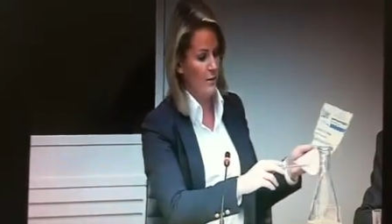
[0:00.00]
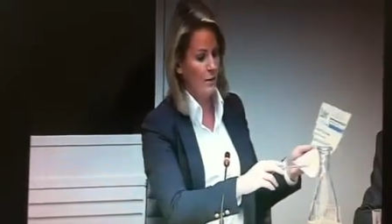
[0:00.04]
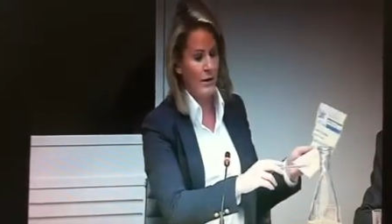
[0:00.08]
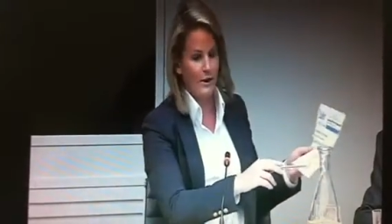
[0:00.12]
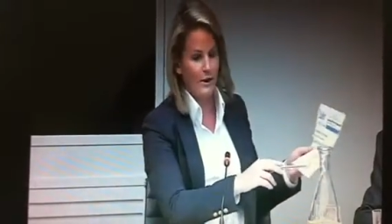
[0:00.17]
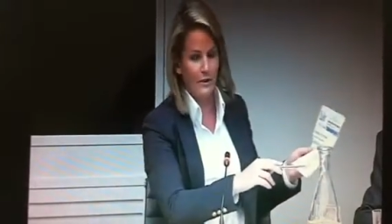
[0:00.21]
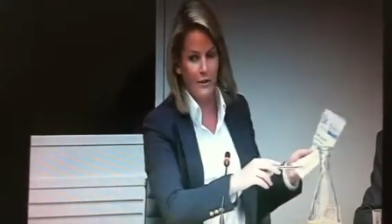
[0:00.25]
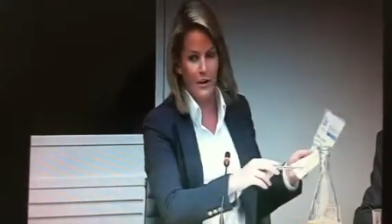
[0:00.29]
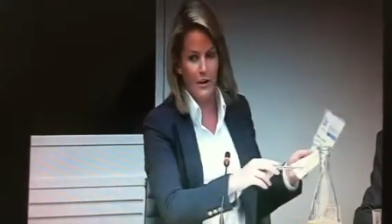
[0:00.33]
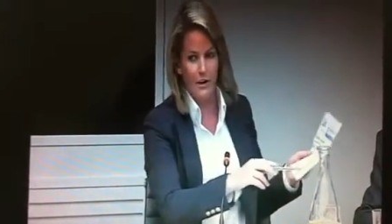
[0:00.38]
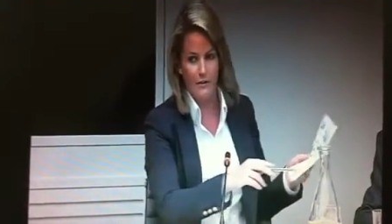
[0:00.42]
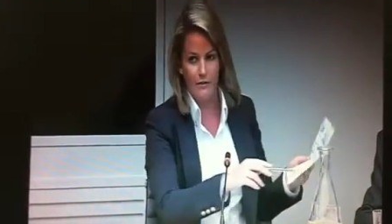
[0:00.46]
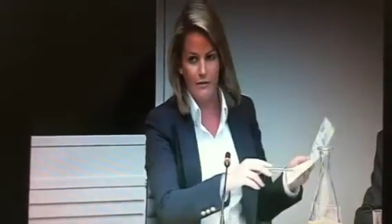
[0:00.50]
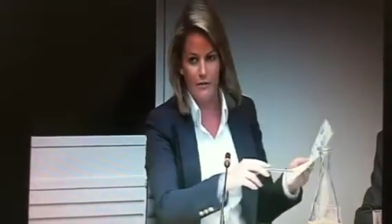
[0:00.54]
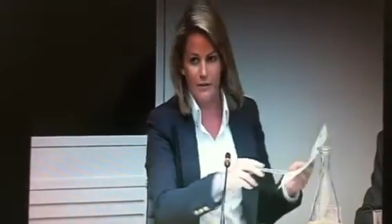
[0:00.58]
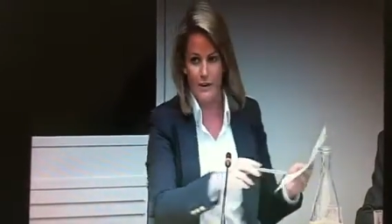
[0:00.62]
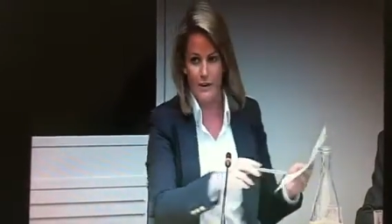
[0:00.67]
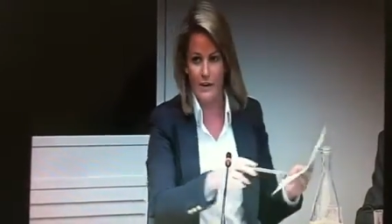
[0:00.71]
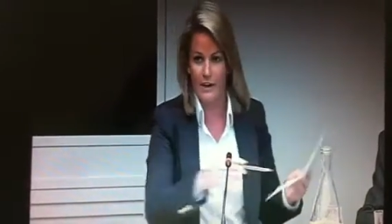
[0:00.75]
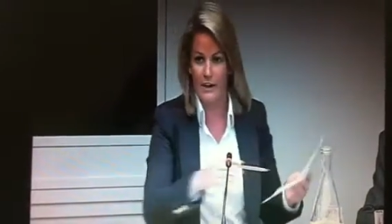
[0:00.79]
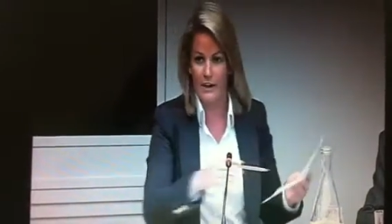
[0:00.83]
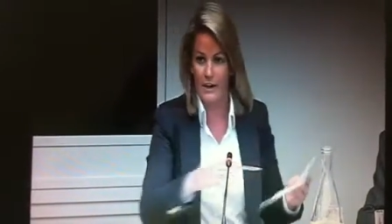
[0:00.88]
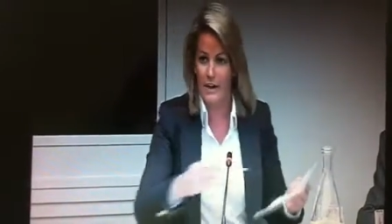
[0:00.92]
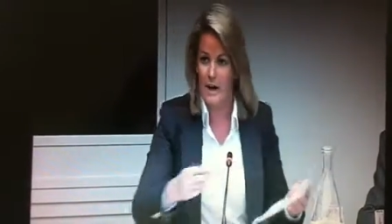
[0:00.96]
where you're
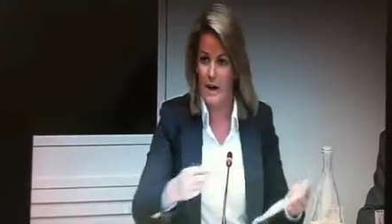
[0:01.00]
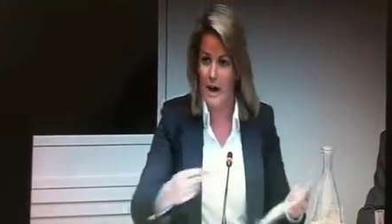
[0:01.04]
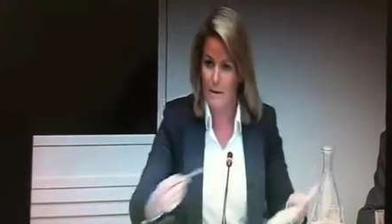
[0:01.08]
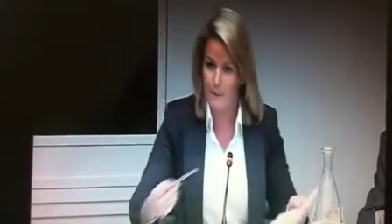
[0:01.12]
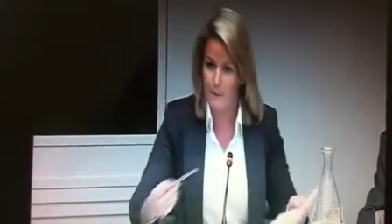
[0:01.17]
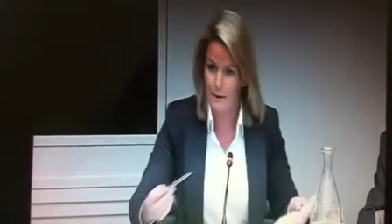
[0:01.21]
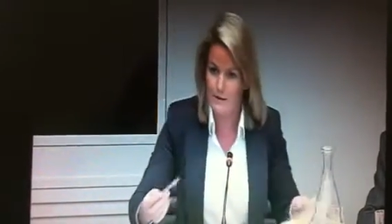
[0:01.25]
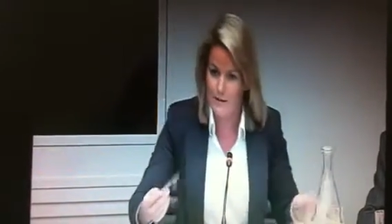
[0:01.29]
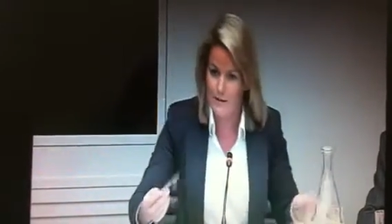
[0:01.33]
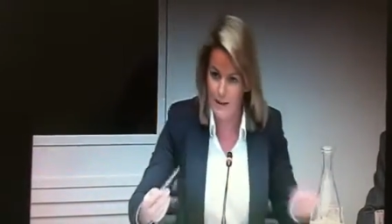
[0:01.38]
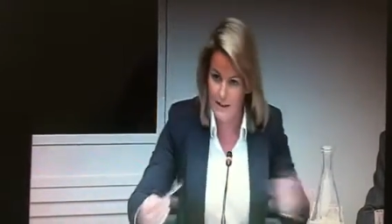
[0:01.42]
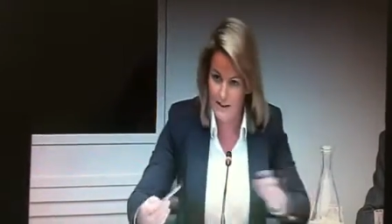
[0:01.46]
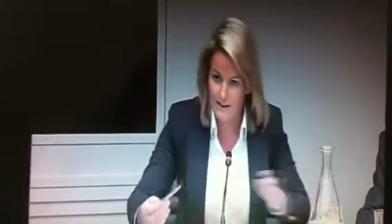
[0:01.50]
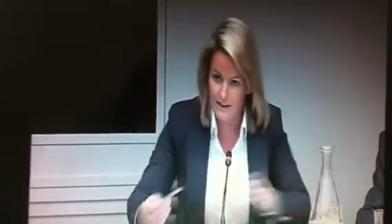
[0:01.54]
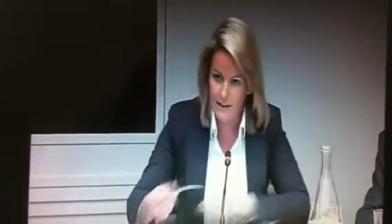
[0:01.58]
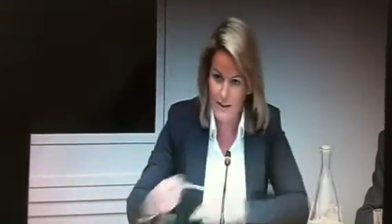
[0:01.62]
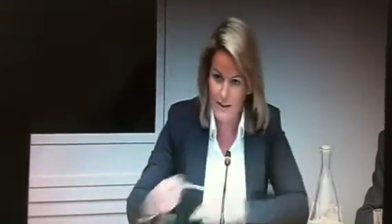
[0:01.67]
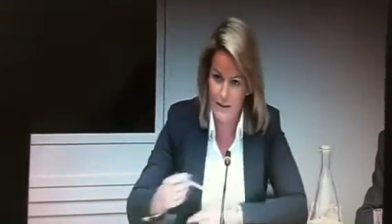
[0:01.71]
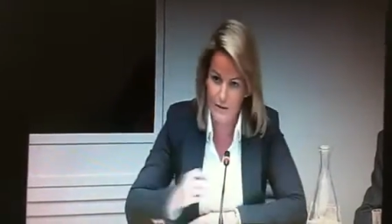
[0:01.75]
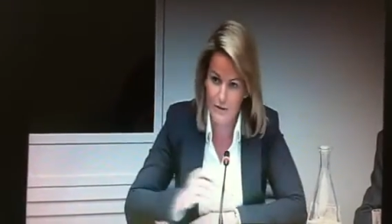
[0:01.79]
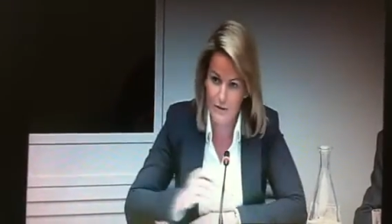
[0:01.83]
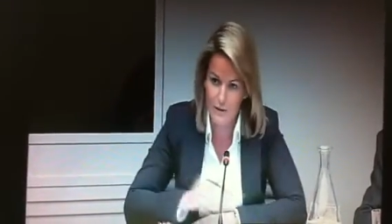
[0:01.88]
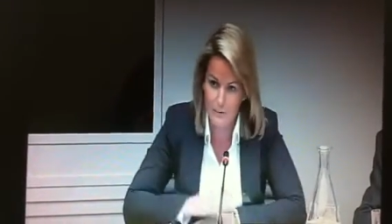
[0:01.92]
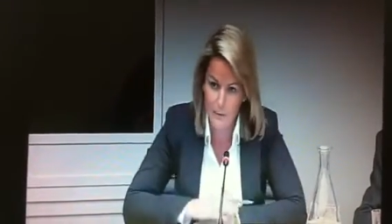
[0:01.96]
offering about £10,000
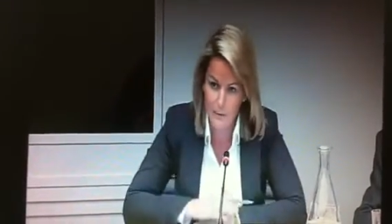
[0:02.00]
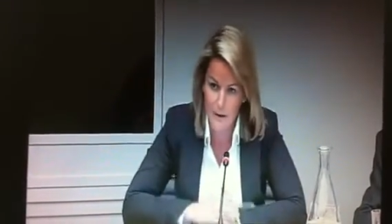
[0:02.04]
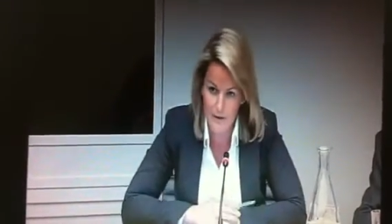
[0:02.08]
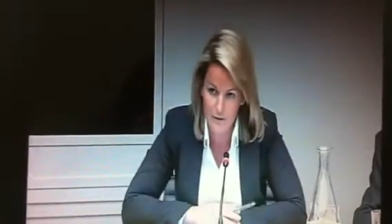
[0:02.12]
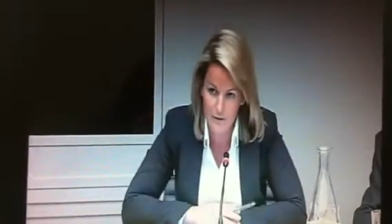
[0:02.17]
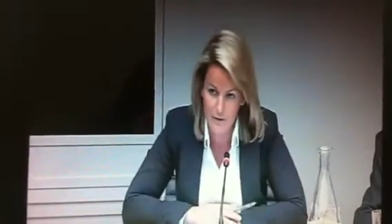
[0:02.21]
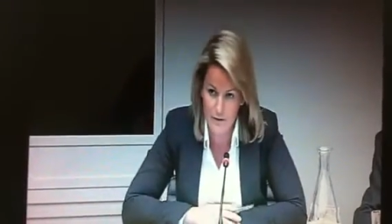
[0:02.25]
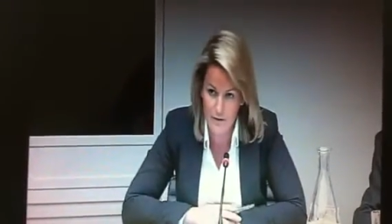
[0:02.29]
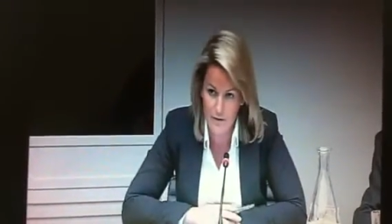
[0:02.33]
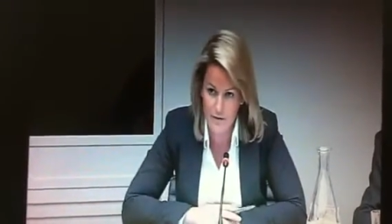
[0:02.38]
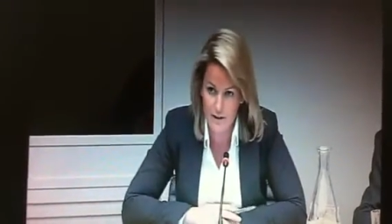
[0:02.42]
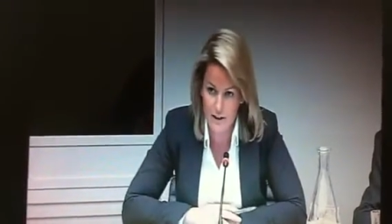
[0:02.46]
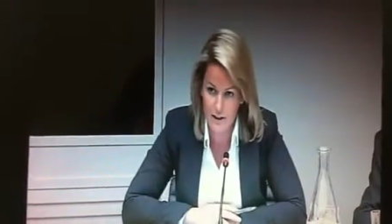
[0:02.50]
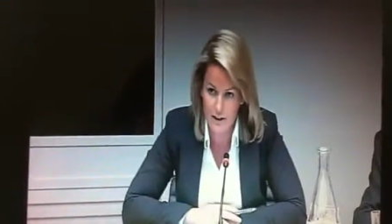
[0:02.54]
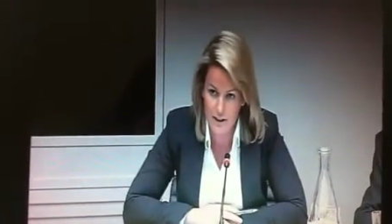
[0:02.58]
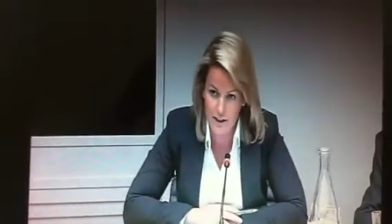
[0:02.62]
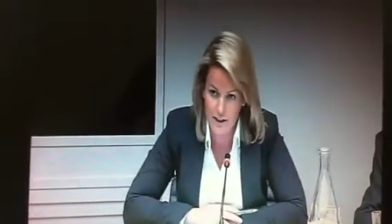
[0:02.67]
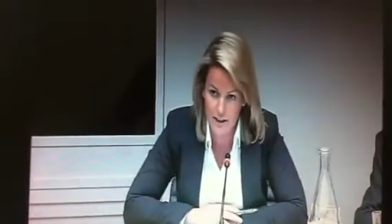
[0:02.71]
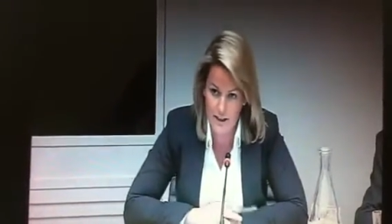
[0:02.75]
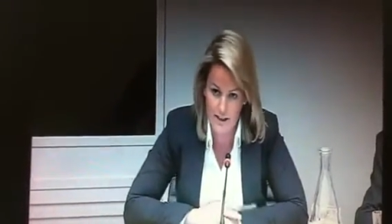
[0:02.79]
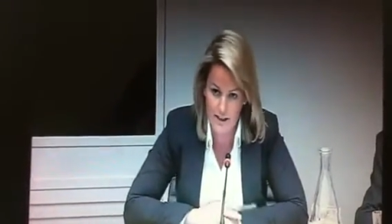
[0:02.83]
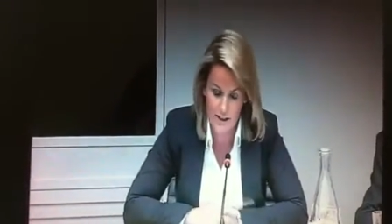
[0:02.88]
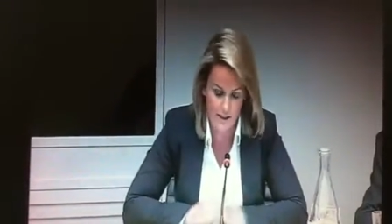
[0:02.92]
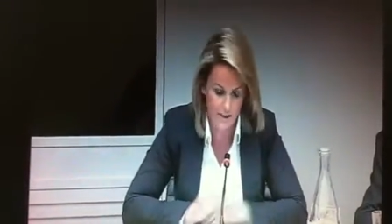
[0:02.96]

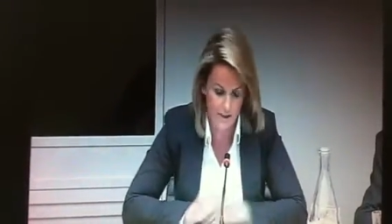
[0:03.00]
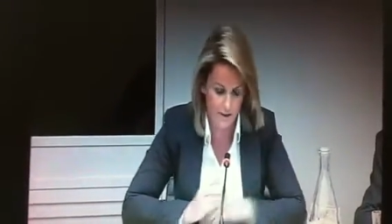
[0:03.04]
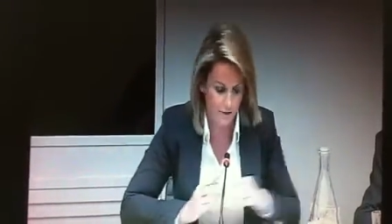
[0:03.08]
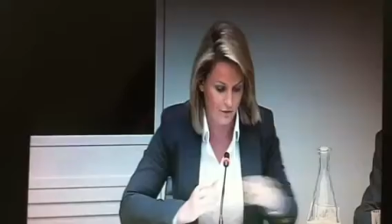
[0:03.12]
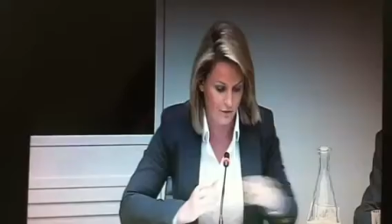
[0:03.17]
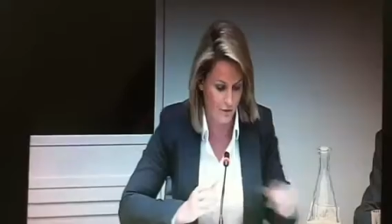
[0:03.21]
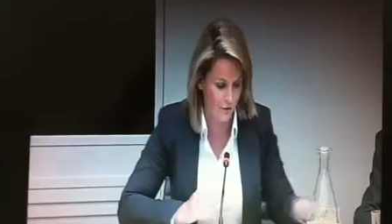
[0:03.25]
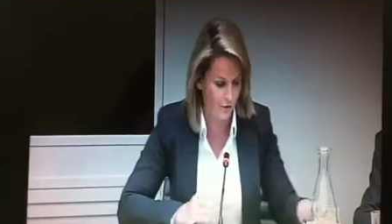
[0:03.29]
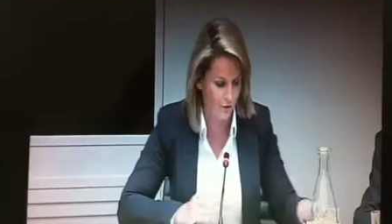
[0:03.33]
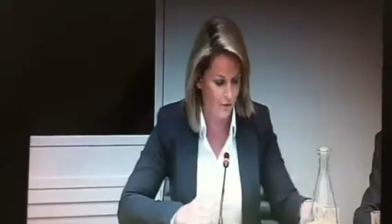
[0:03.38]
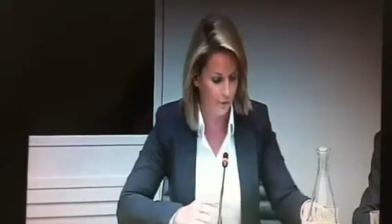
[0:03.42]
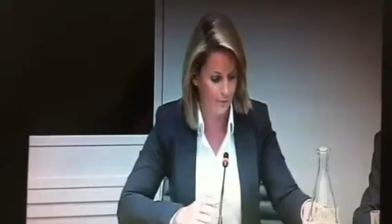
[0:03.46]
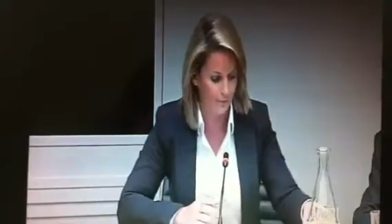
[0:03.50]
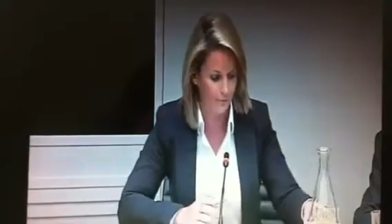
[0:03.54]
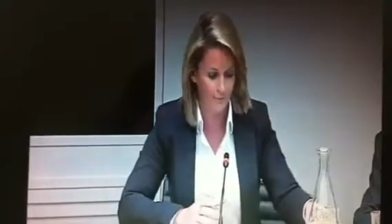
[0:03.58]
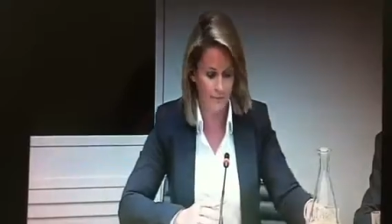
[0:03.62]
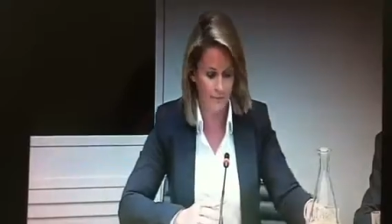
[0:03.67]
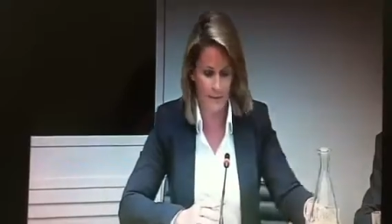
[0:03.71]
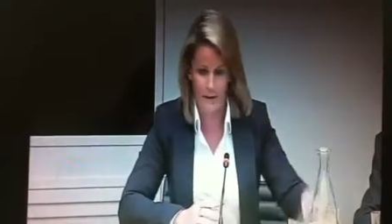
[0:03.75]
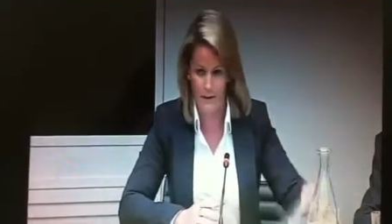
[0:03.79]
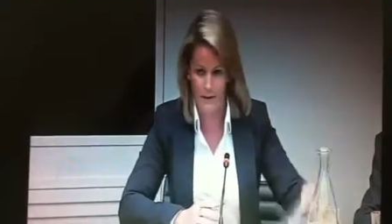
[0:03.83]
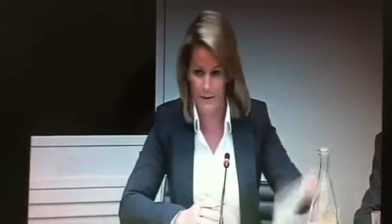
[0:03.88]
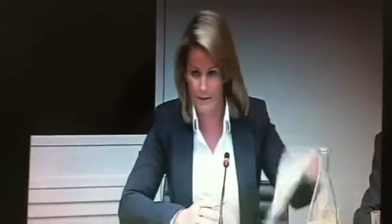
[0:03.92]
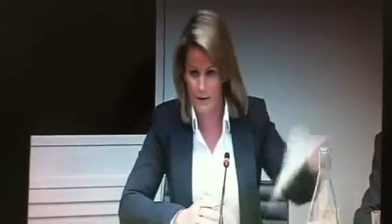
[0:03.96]
sterling a year to them.
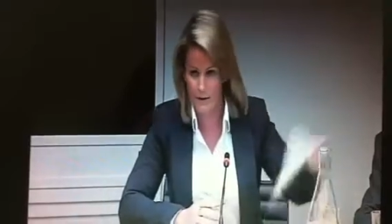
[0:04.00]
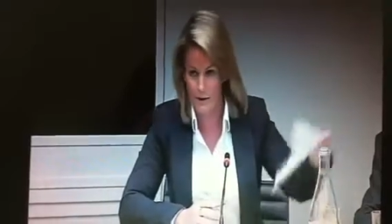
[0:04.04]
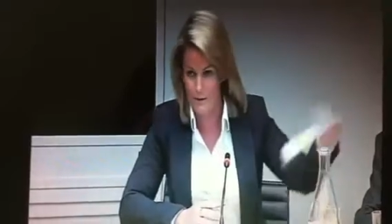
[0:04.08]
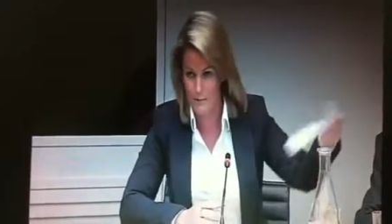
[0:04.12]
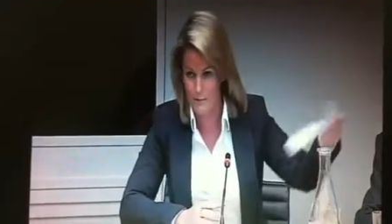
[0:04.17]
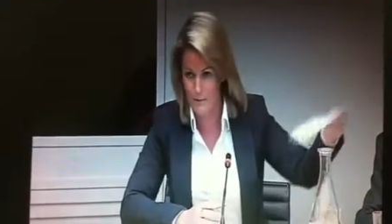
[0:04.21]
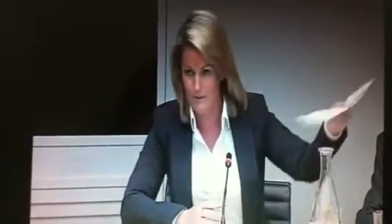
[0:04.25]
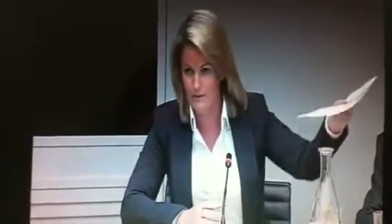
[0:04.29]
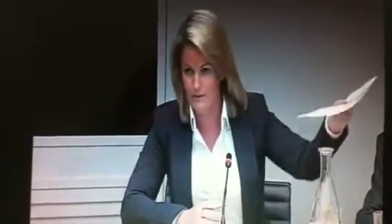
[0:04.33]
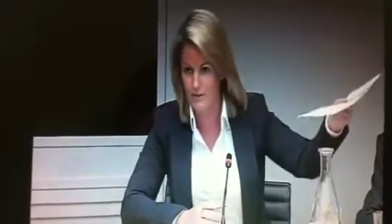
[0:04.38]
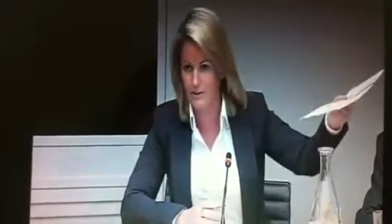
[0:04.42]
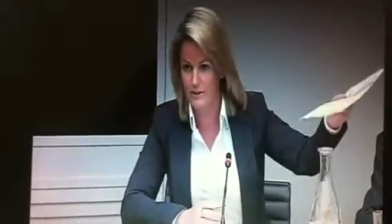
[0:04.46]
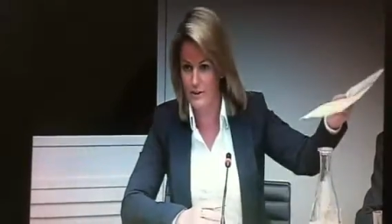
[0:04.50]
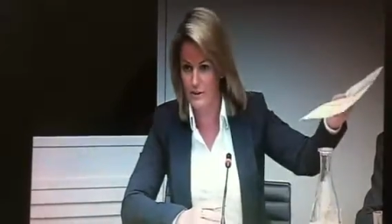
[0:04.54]
I have a copy of